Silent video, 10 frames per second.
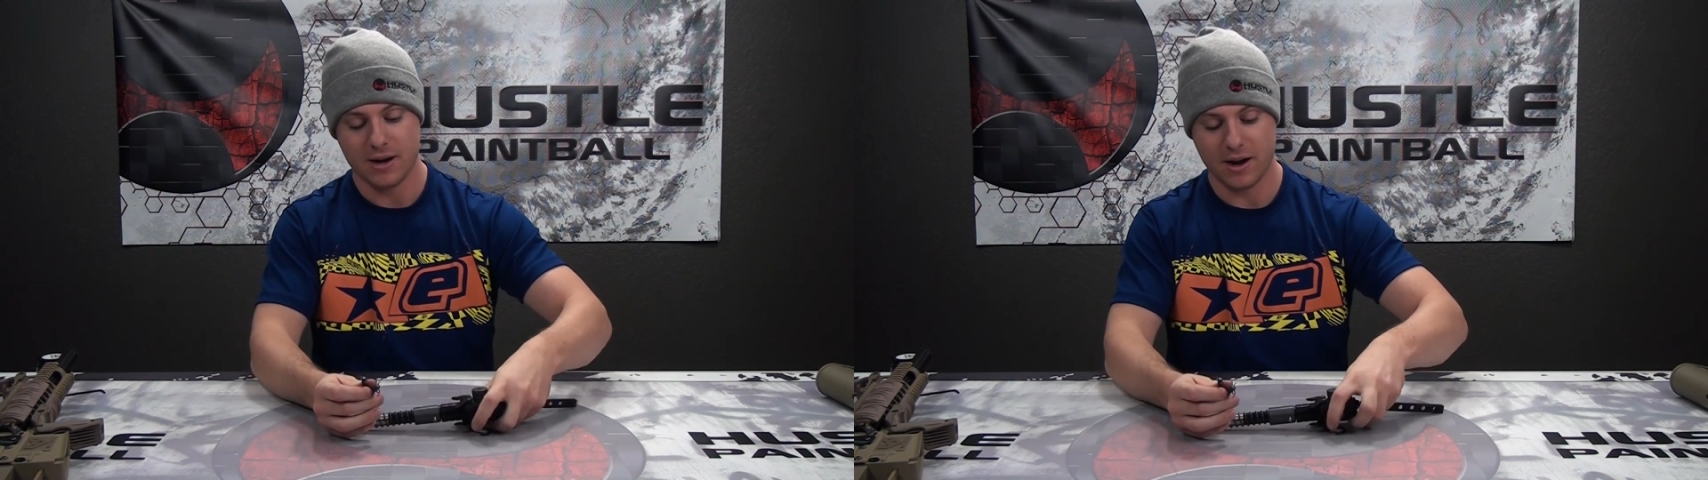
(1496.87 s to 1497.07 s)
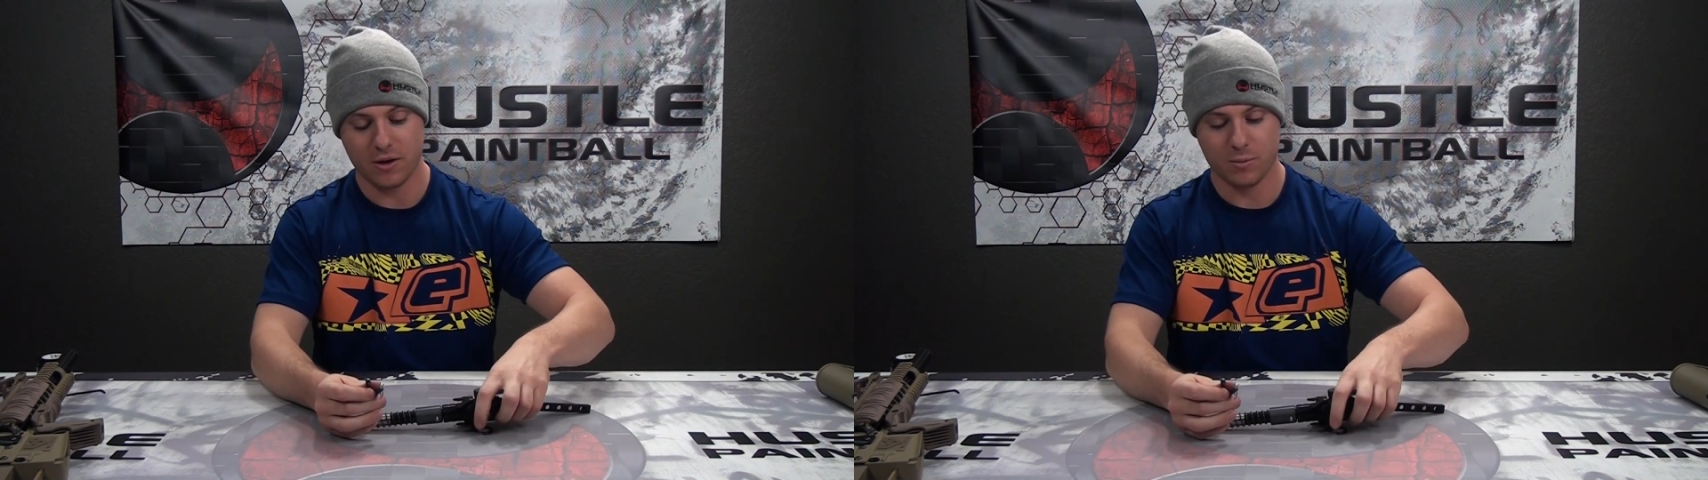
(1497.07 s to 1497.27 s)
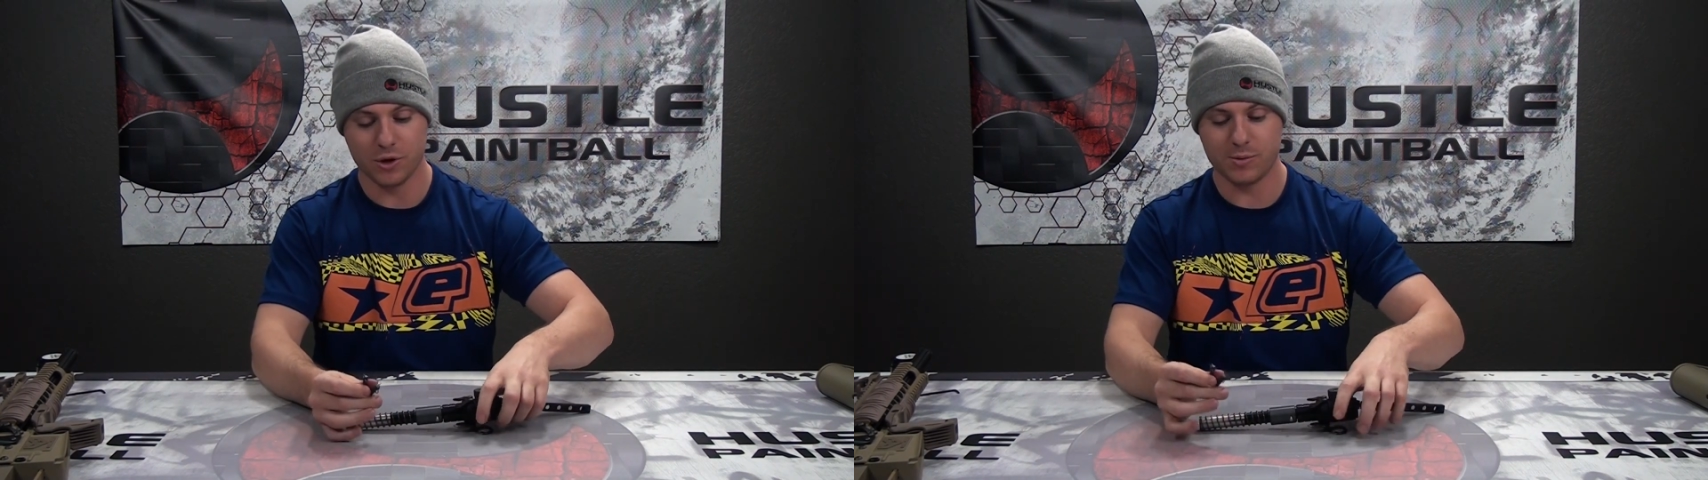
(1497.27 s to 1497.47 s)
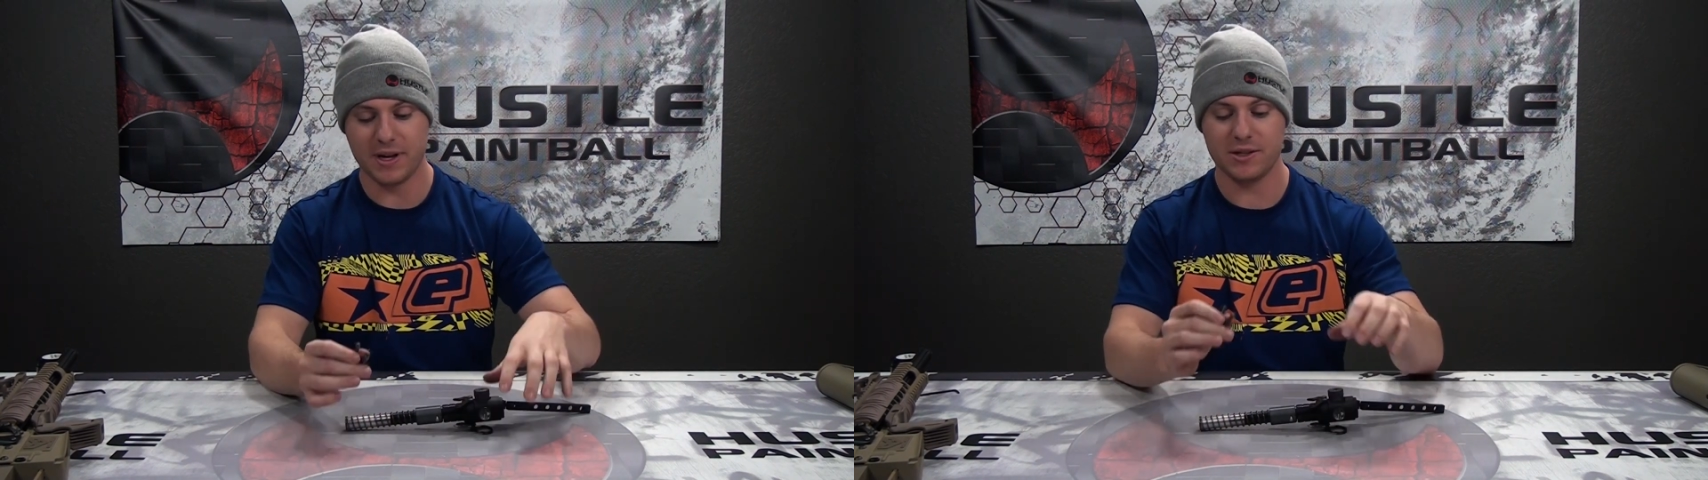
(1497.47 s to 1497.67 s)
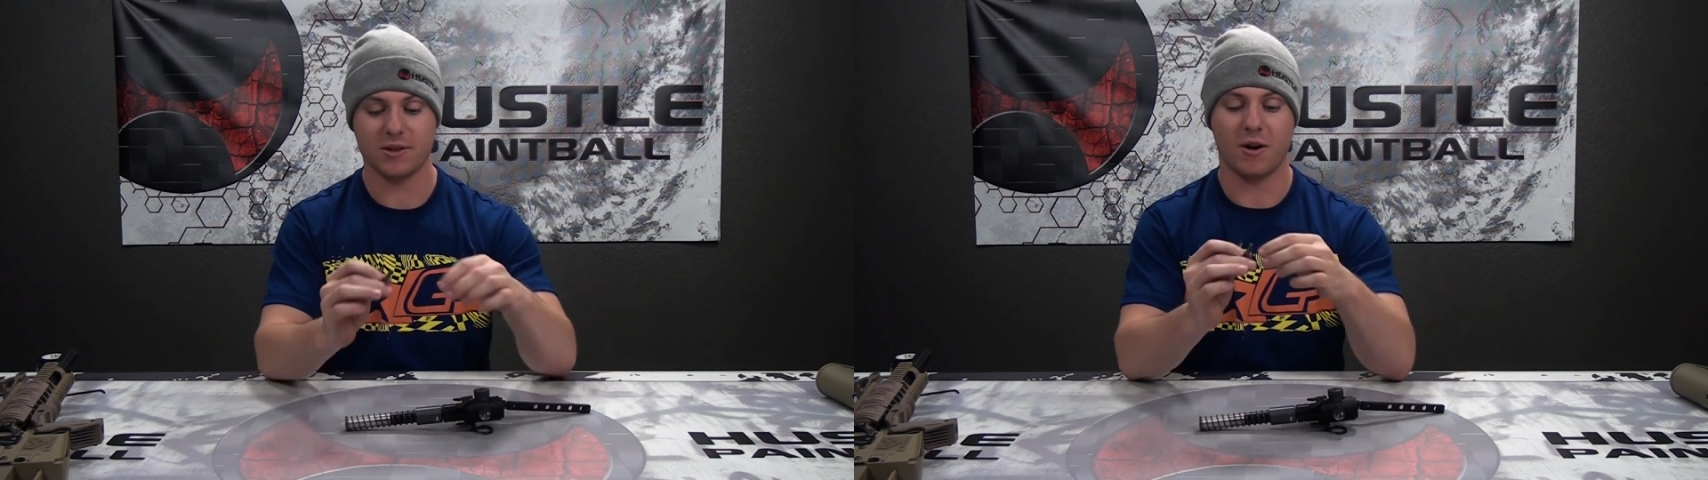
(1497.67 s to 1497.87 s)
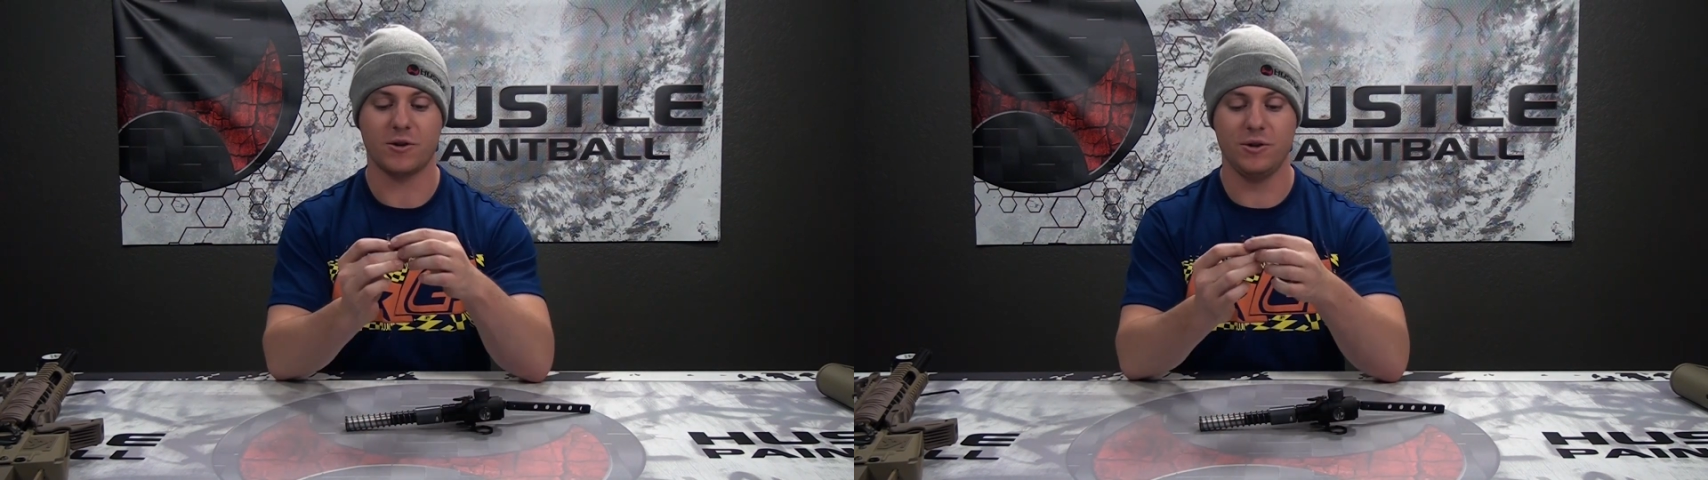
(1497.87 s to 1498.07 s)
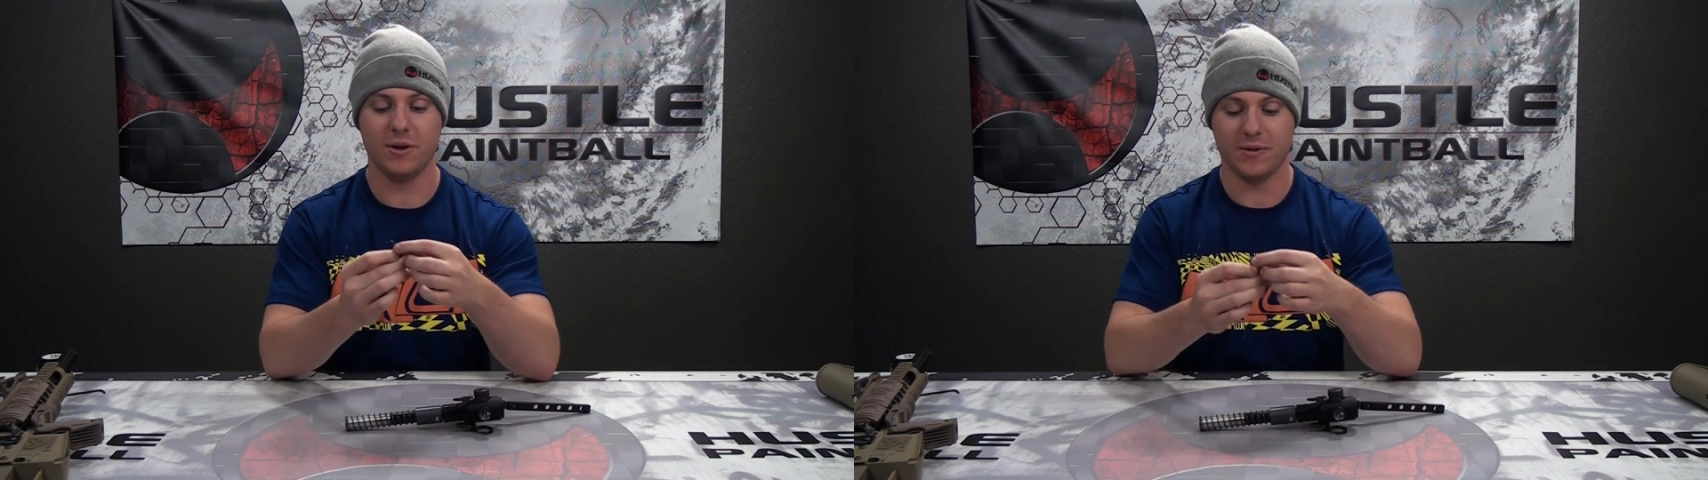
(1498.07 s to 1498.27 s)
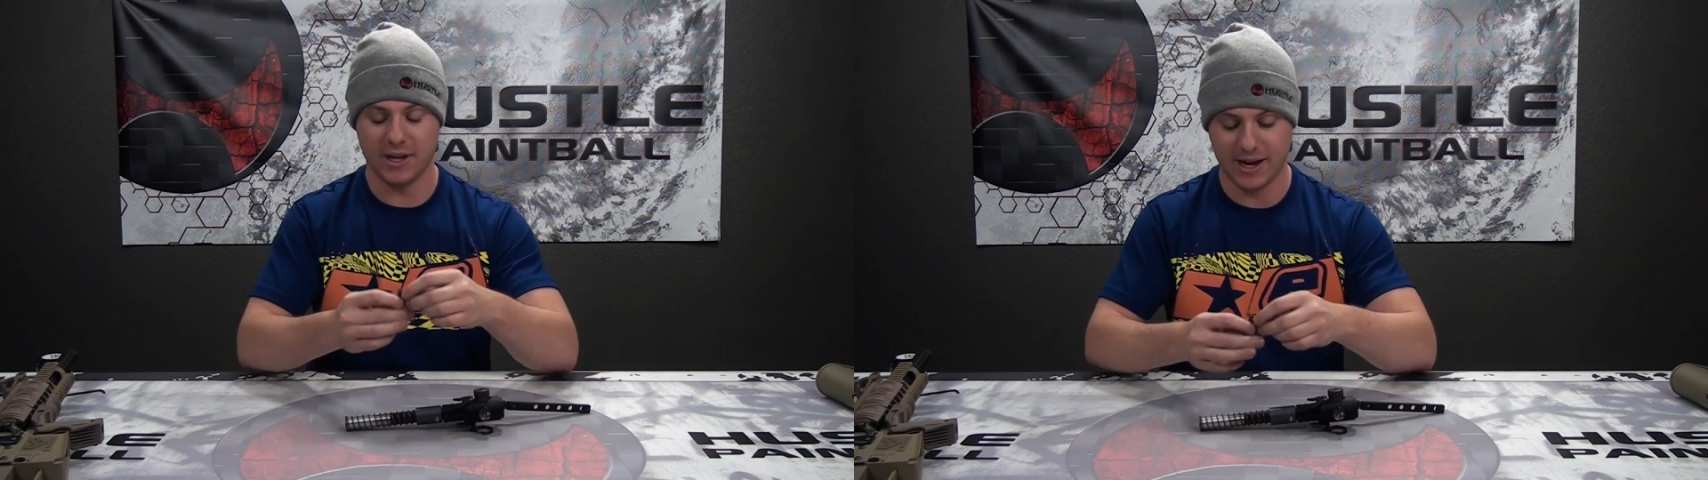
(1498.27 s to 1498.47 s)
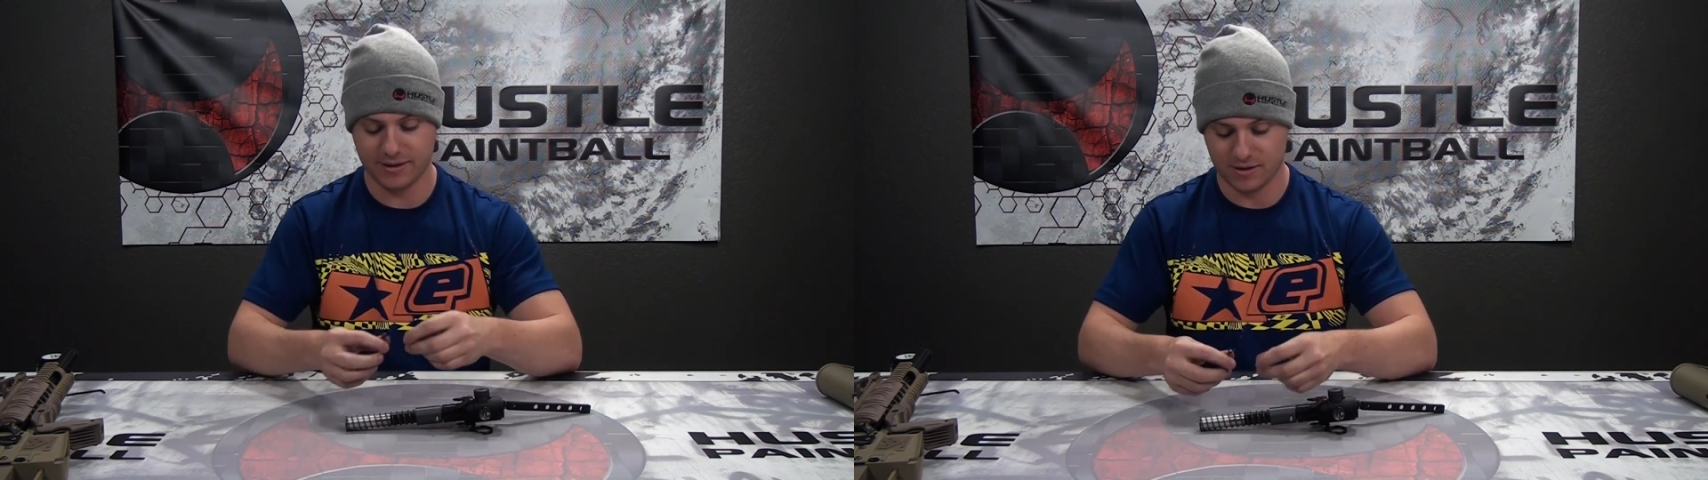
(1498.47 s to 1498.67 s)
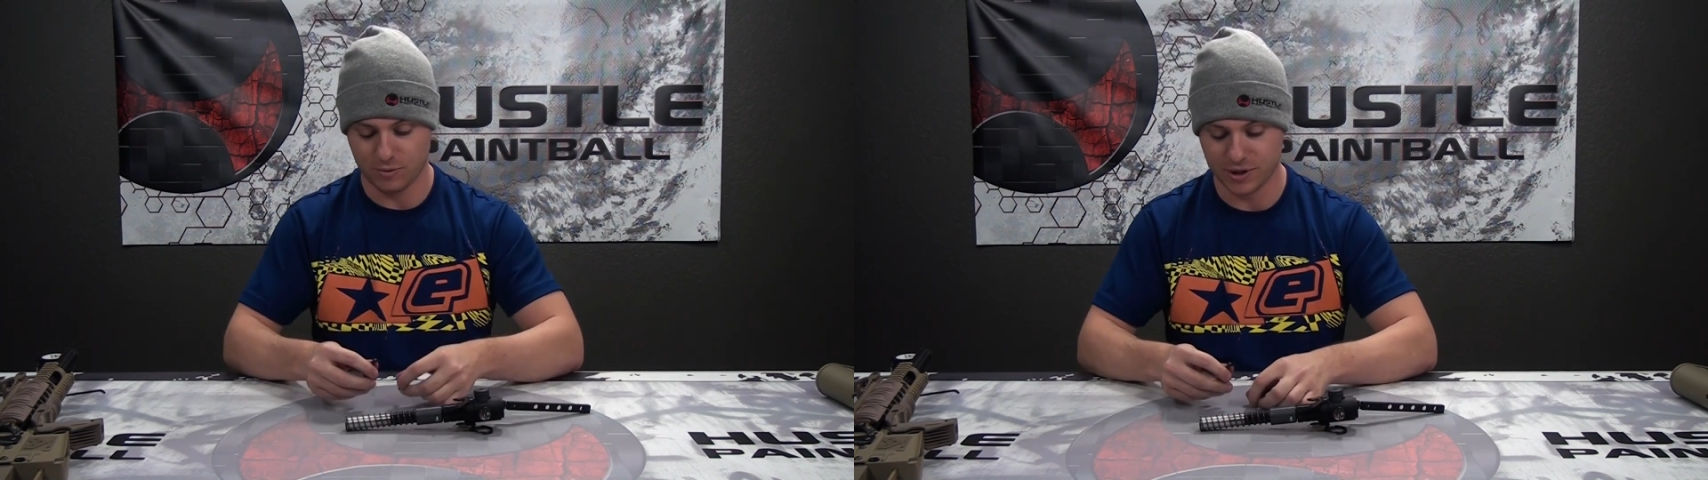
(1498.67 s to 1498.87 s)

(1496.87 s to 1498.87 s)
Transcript: Now, your push pins are two different lengths.